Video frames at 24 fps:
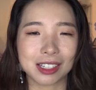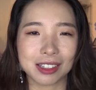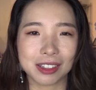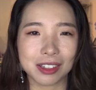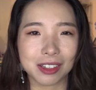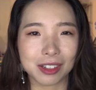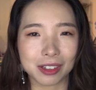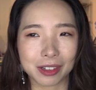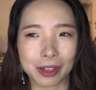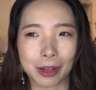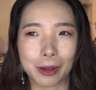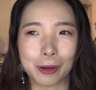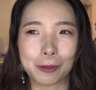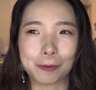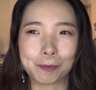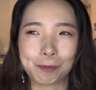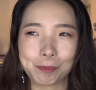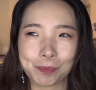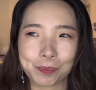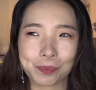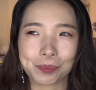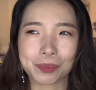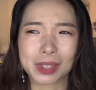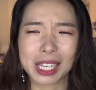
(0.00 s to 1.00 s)
you know
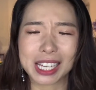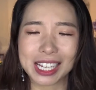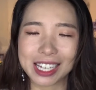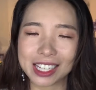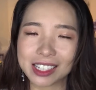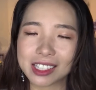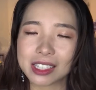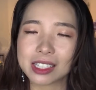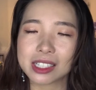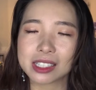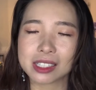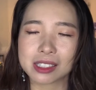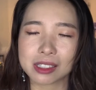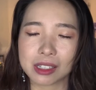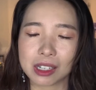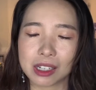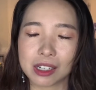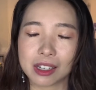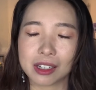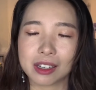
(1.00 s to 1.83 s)
it is